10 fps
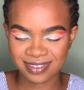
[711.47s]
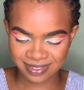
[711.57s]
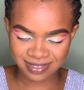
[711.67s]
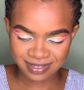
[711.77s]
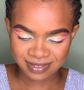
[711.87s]

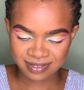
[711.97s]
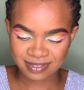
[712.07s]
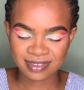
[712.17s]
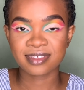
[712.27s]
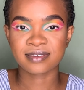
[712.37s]
to come out
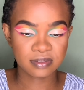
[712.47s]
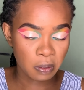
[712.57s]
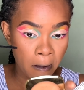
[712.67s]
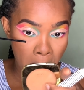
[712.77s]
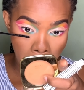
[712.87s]
at
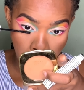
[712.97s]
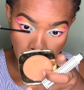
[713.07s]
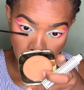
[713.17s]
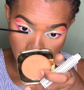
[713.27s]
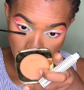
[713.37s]
all the
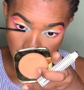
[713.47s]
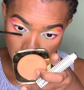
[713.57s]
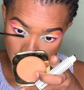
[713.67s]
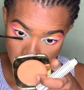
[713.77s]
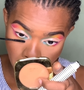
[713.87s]
times when I was
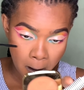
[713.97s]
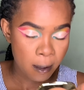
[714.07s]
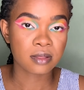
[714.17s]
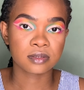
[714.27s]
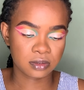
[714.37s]
trying to put it,
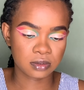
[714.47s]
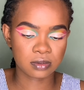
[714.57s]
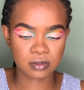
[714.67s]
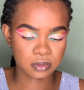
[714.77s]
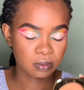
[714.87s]
which made it
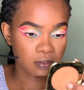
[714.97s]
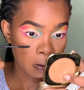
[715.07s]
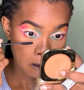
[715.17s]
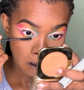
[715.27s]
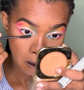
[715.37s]
so
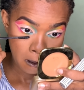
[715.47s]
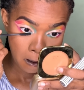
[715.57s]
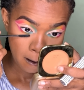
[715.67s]
difficult.